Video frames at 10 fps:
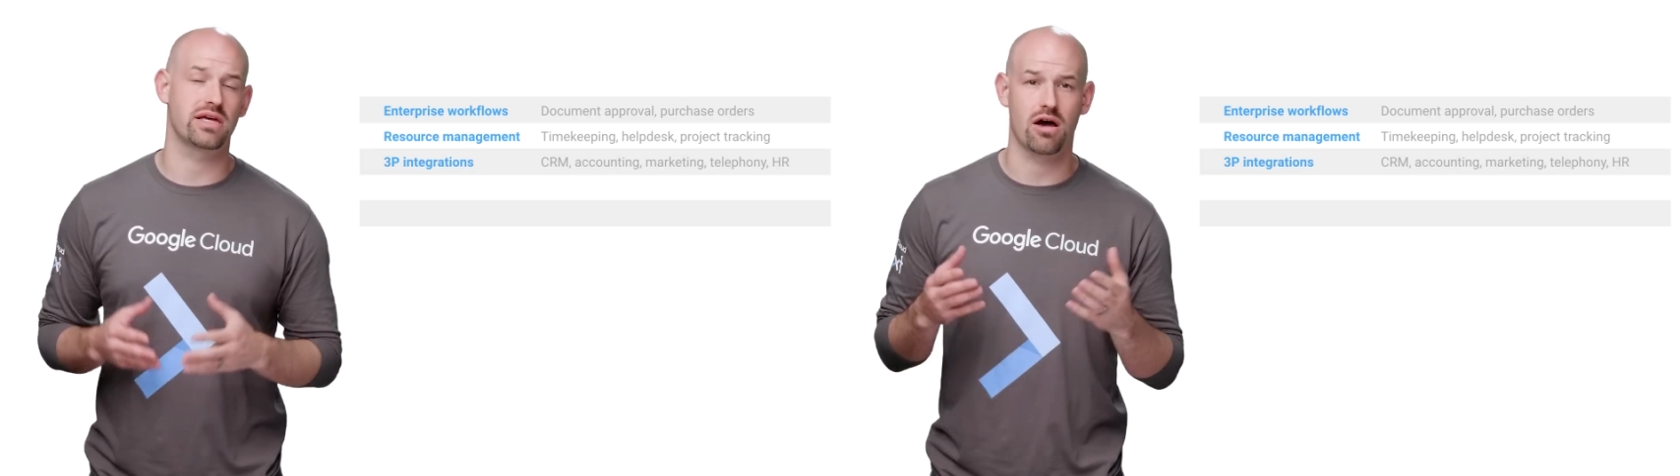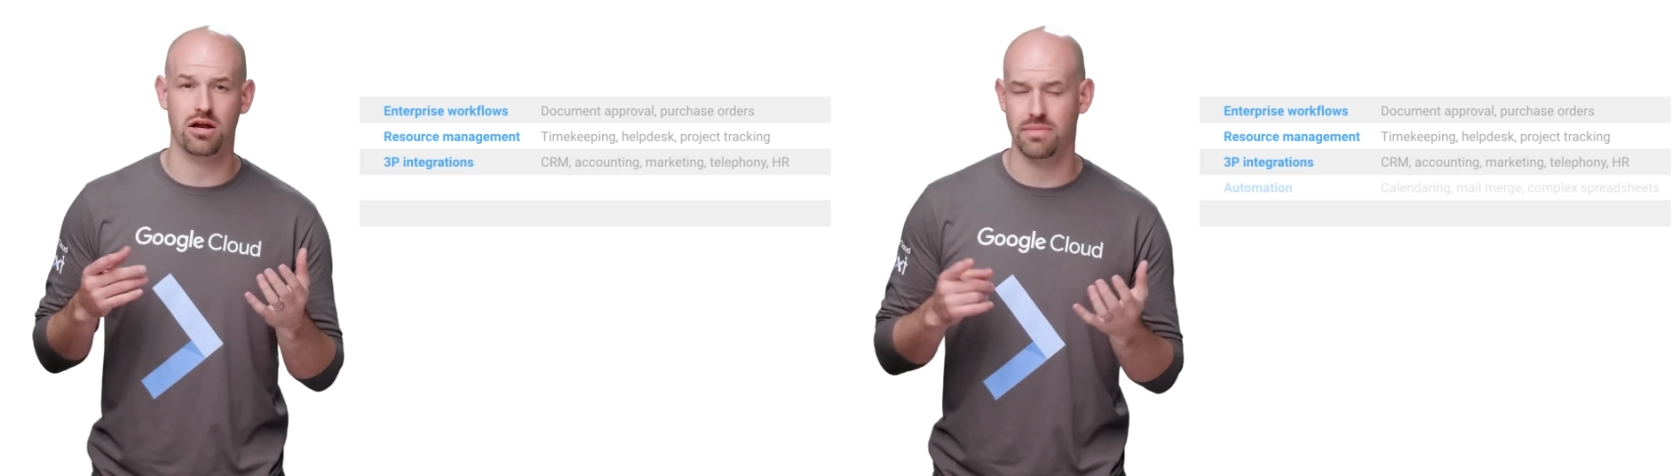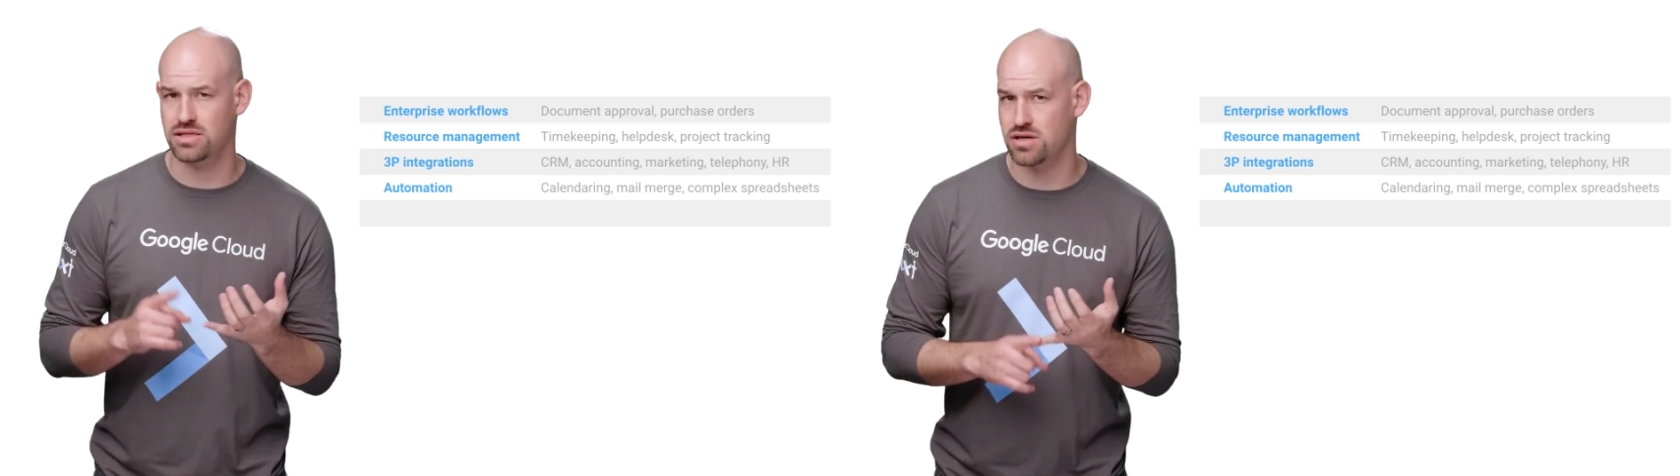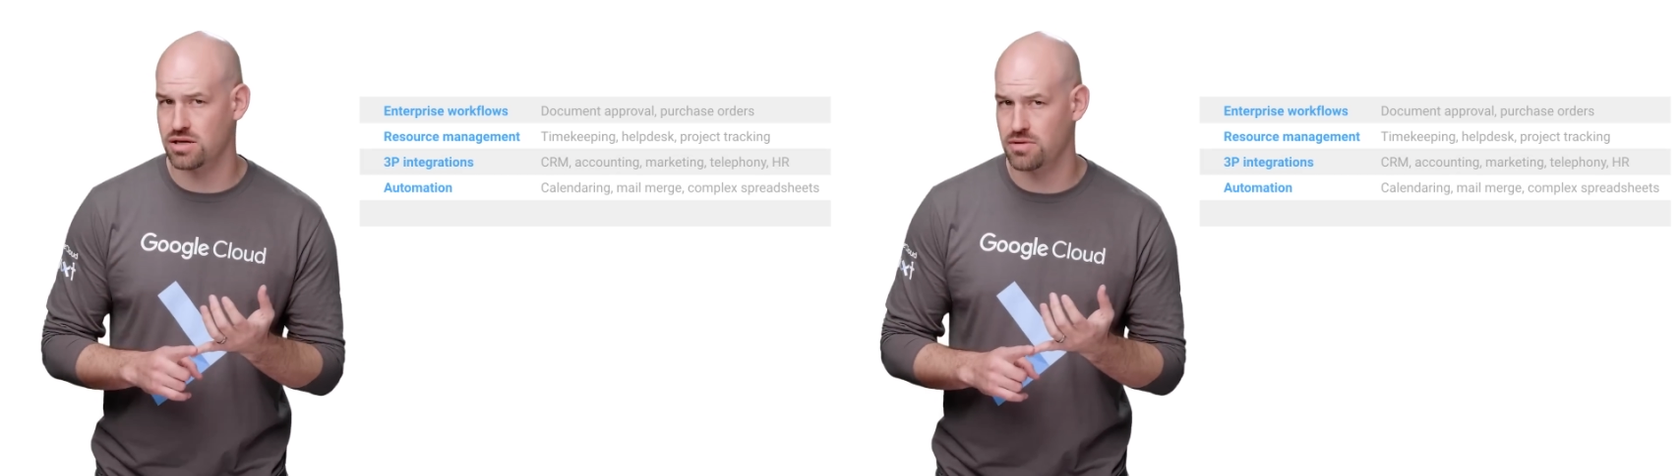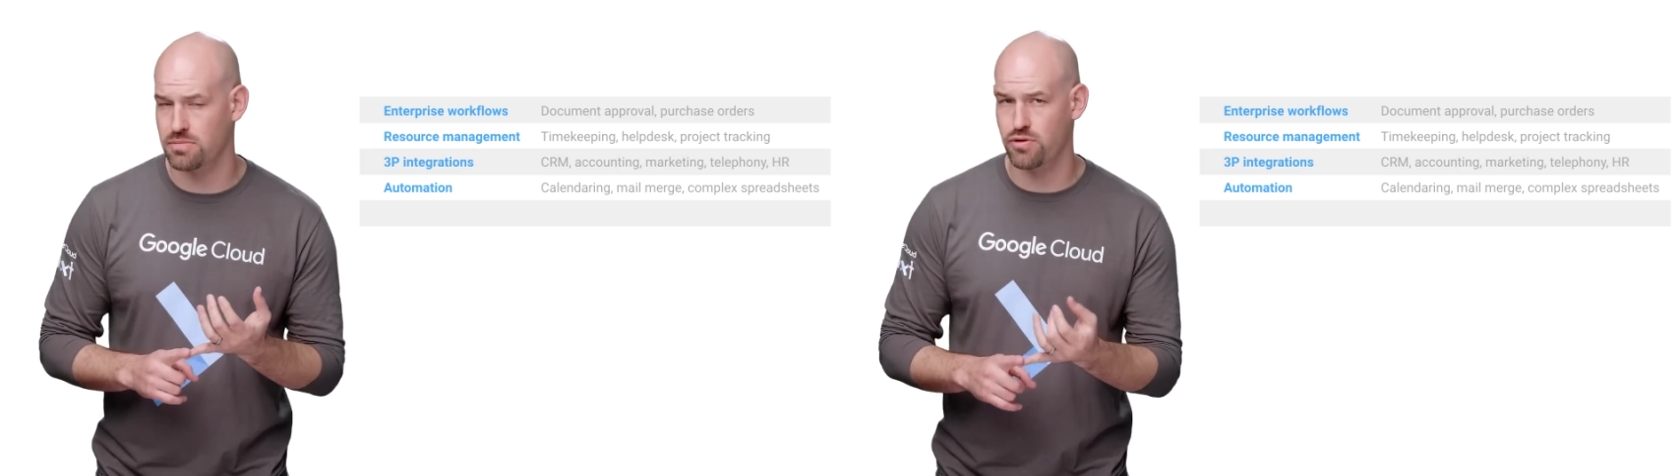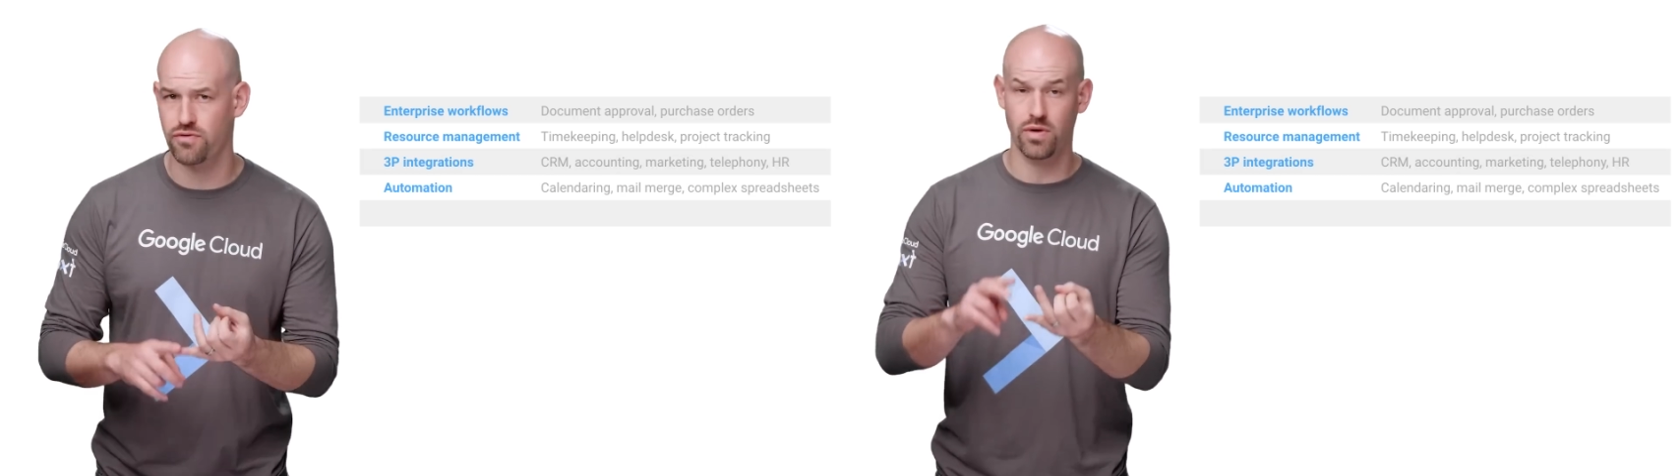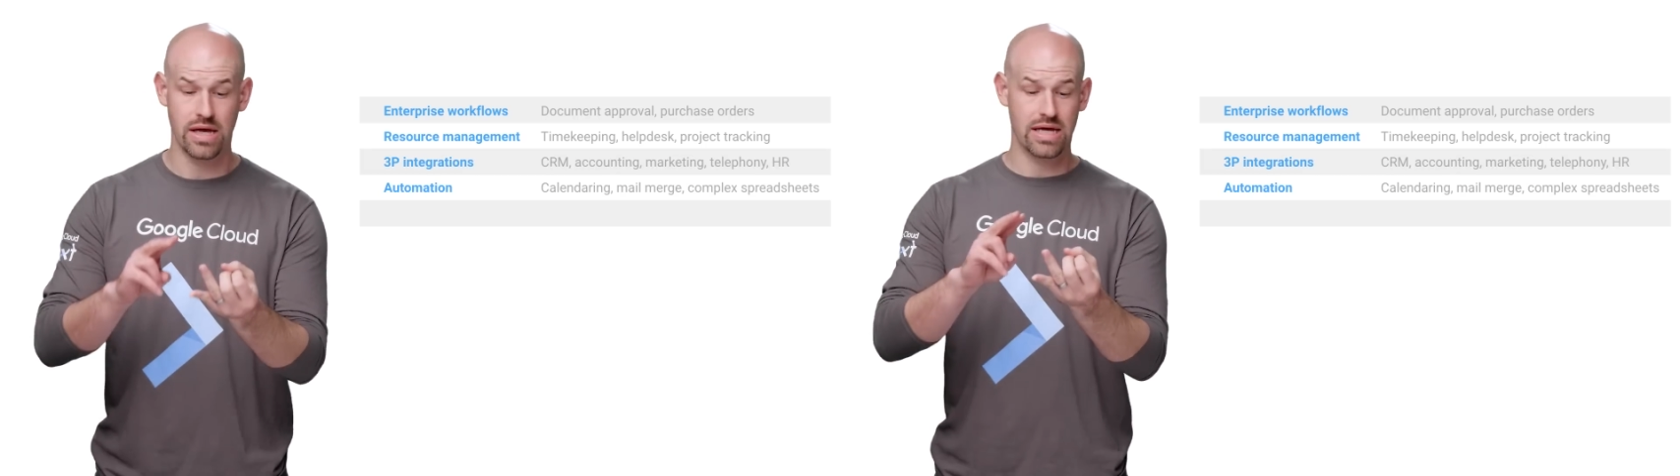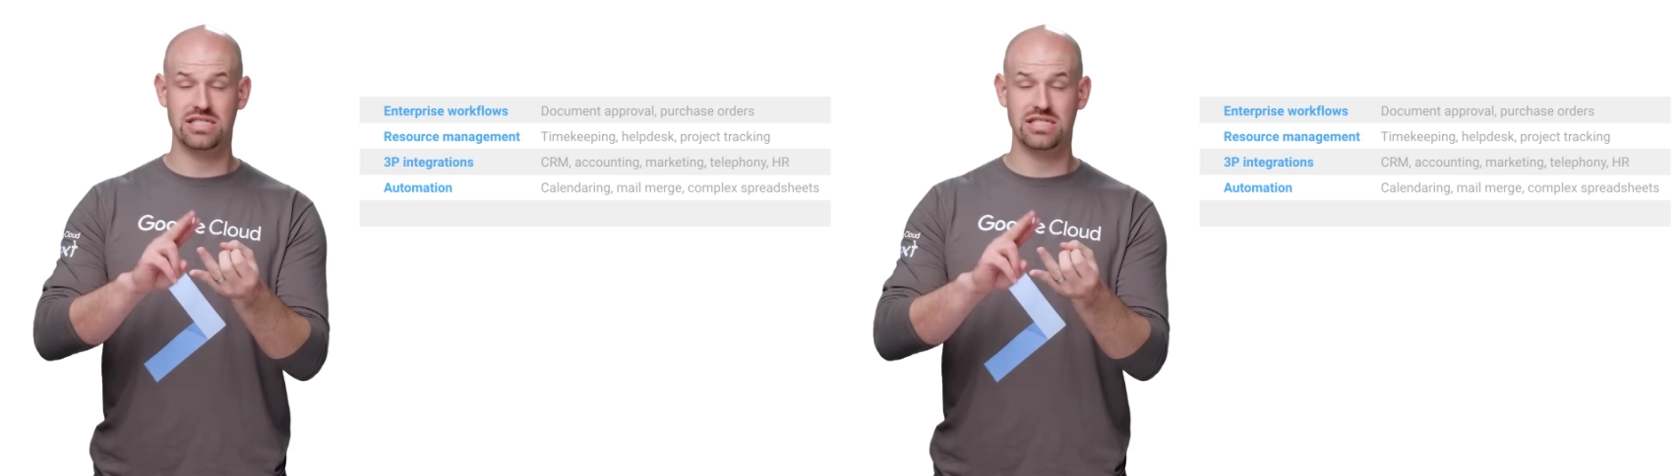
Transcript: like automate document approval,